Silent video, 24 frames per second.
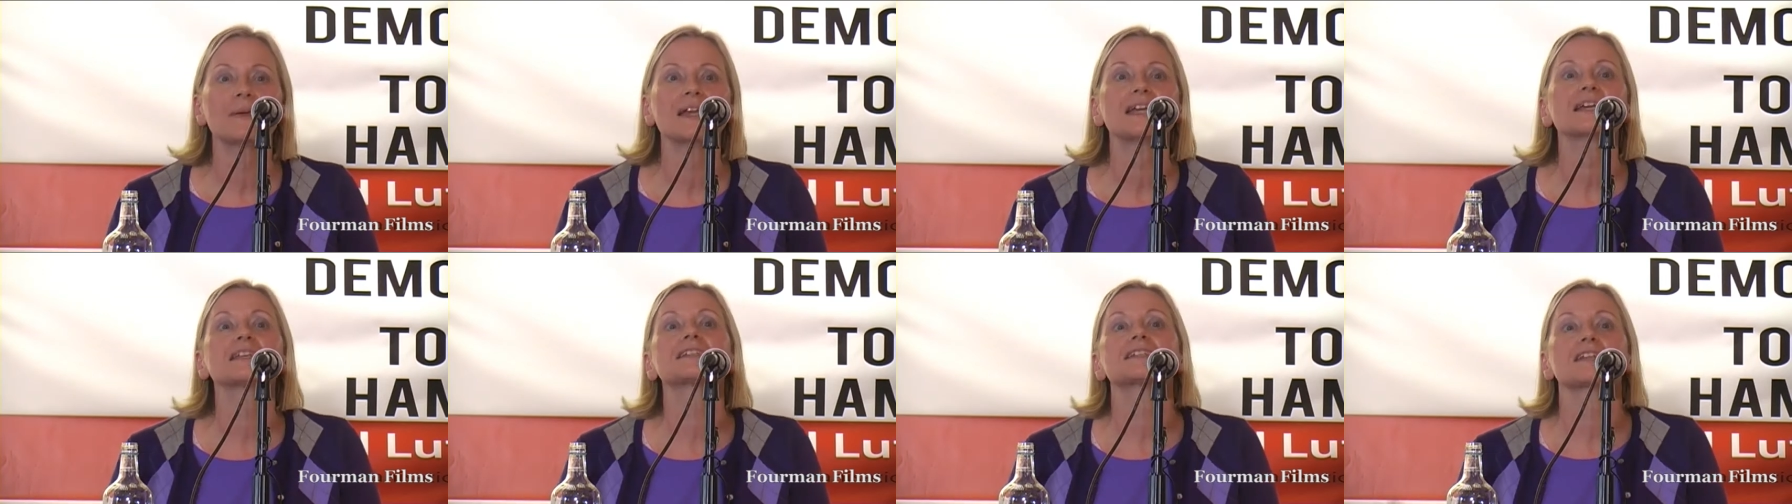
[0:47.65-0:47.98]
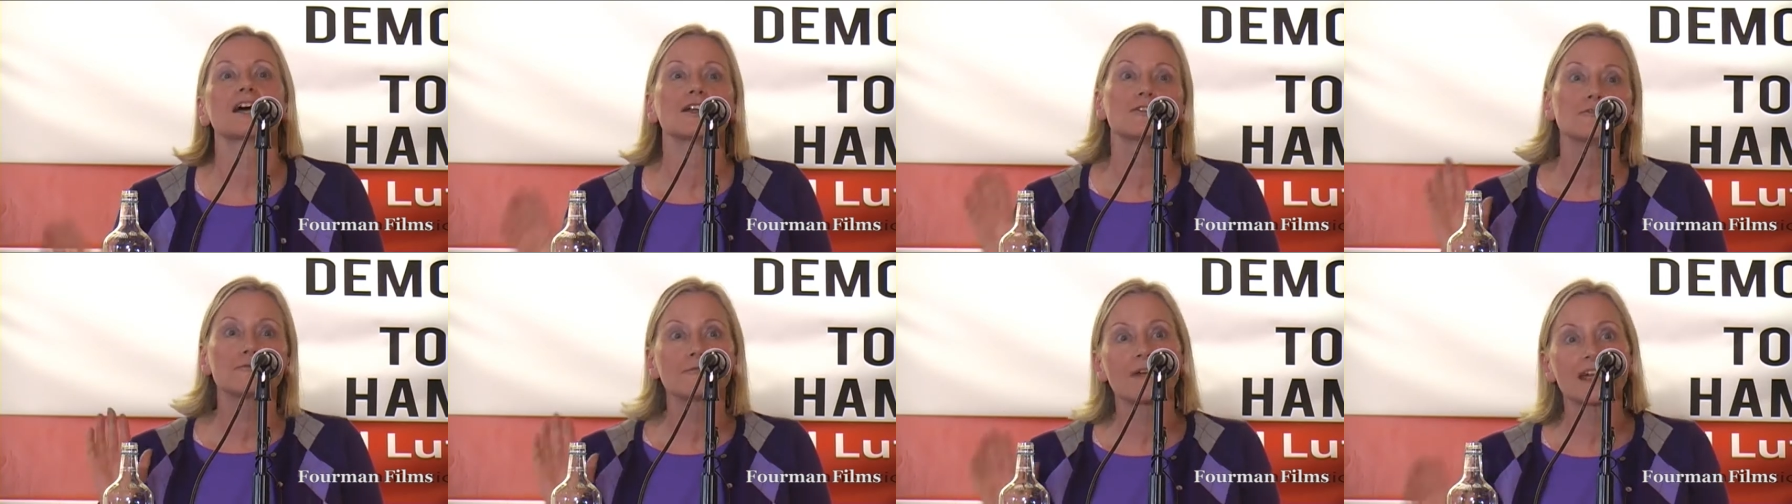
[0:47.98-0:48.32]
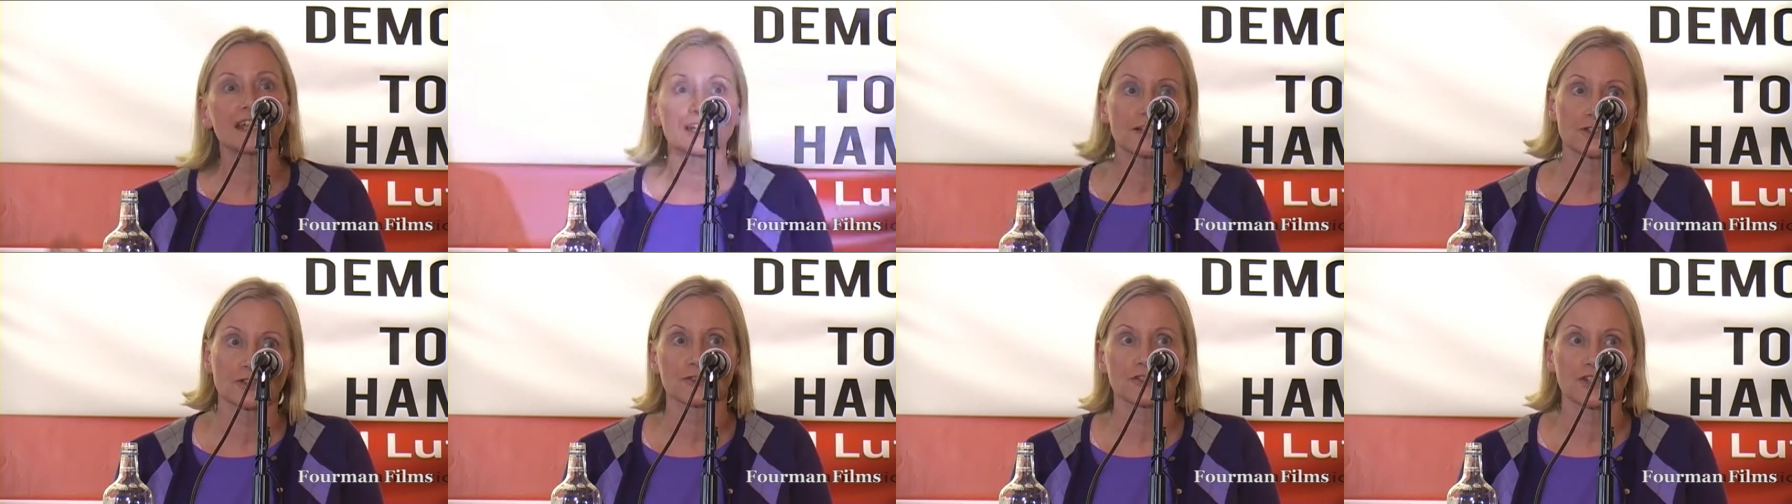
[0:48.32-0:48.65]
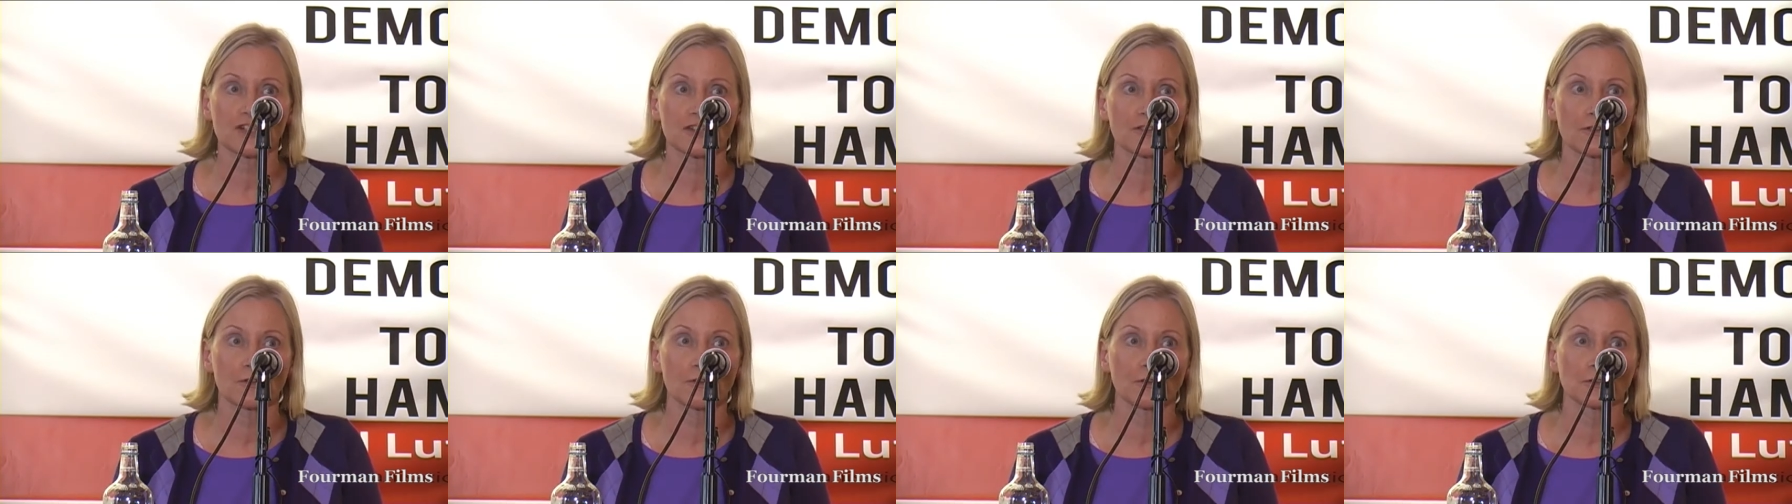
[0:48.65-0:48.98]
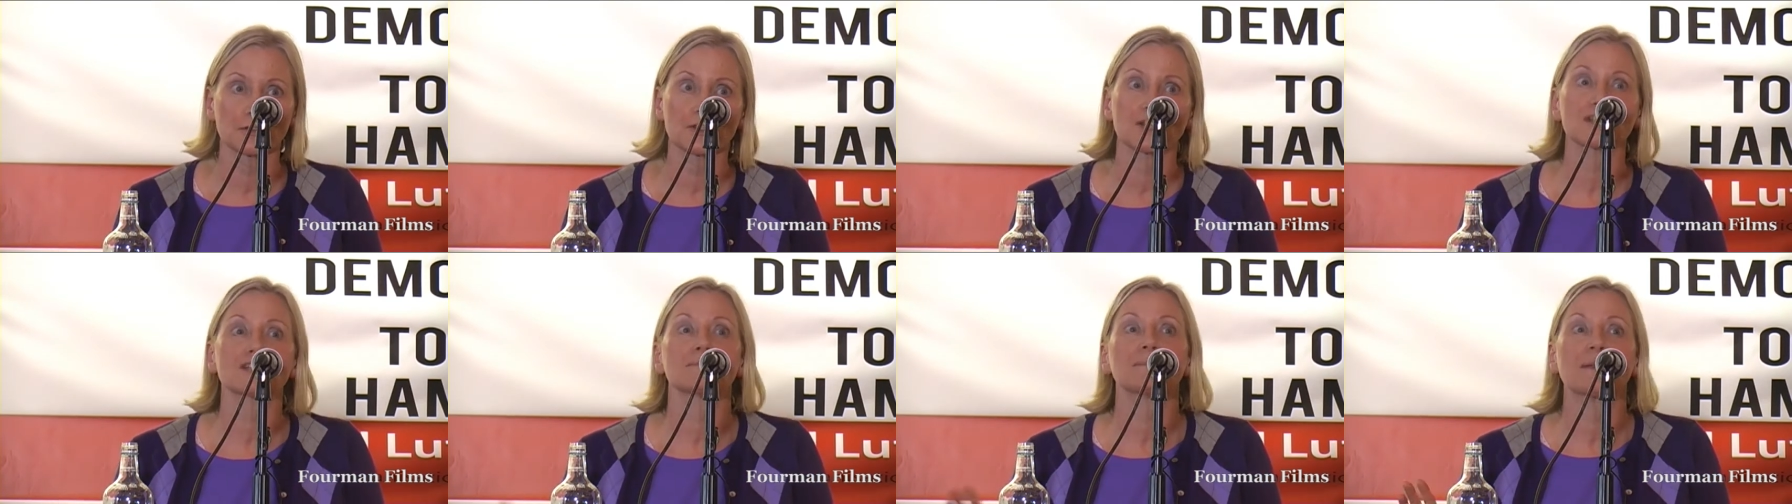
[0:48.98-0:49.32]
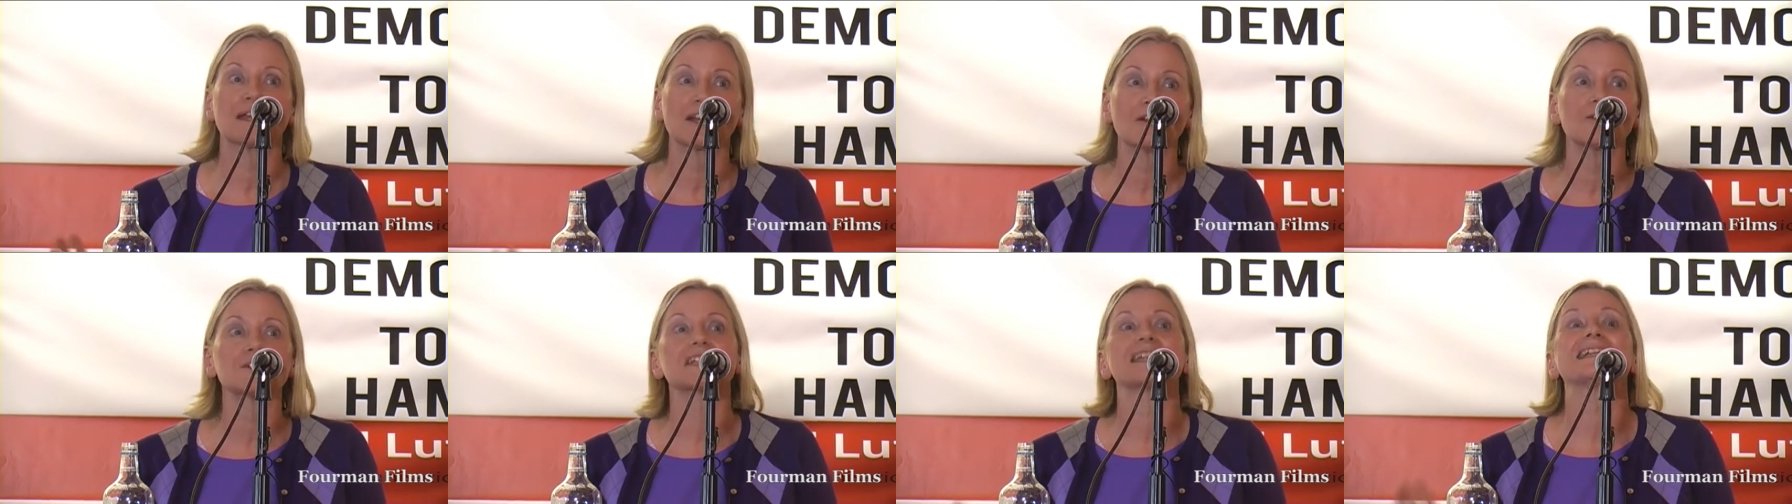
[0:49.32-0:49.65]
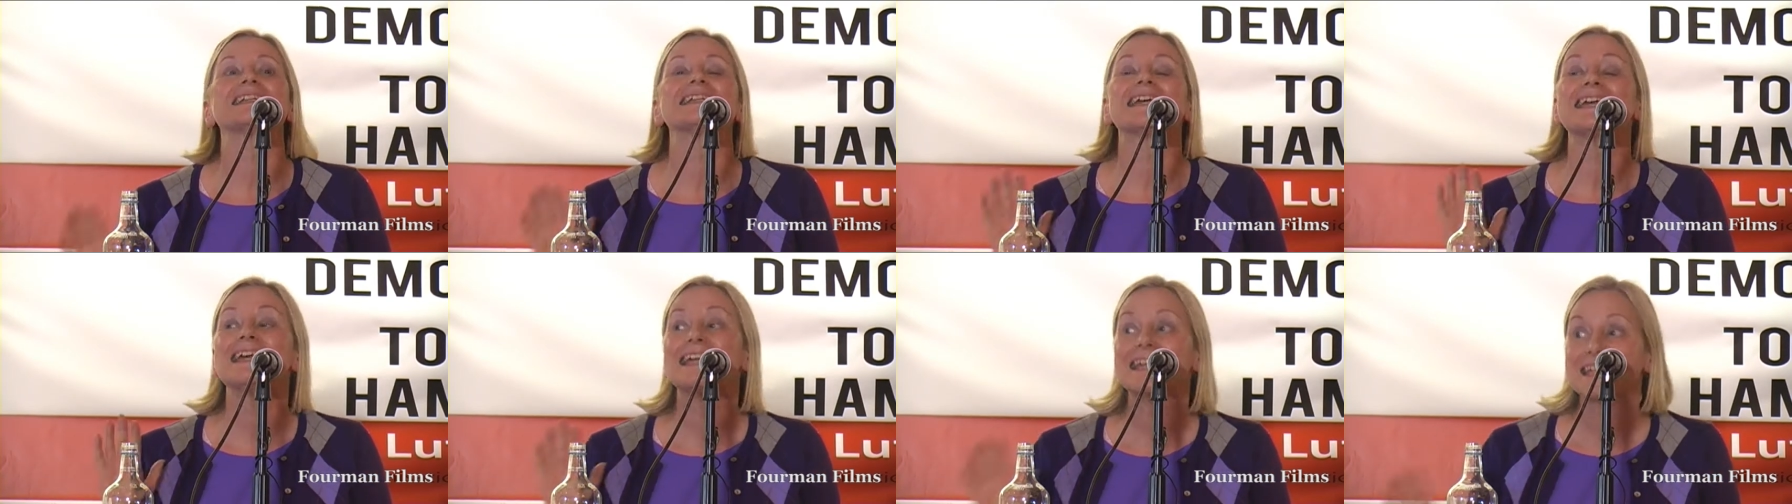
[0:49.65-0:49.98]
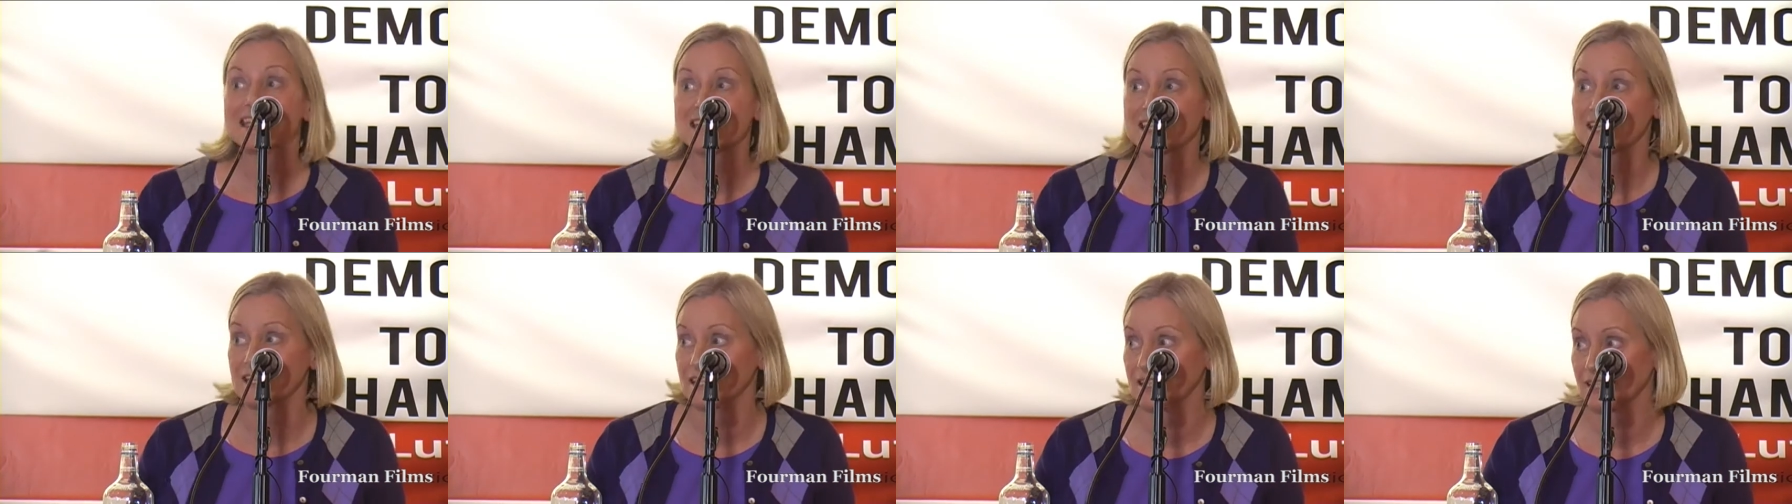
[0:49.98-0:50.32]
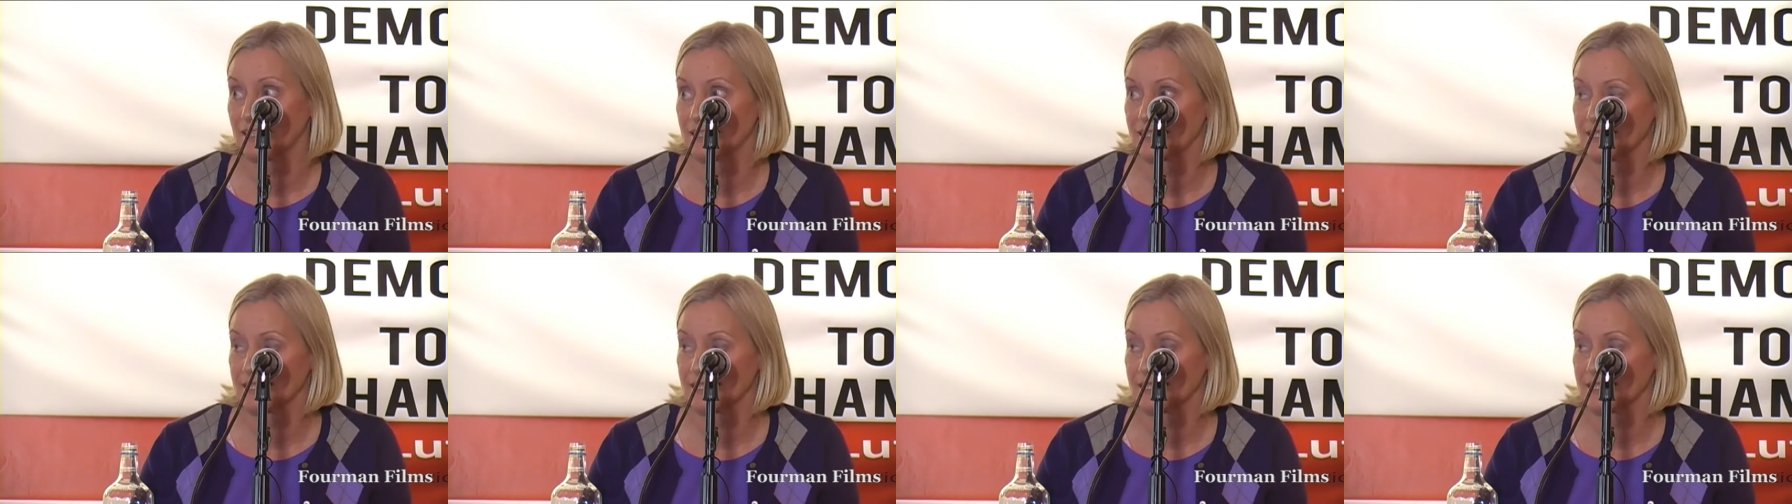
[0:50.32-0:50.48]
Biggs and Rachel Saunders, because it isn't.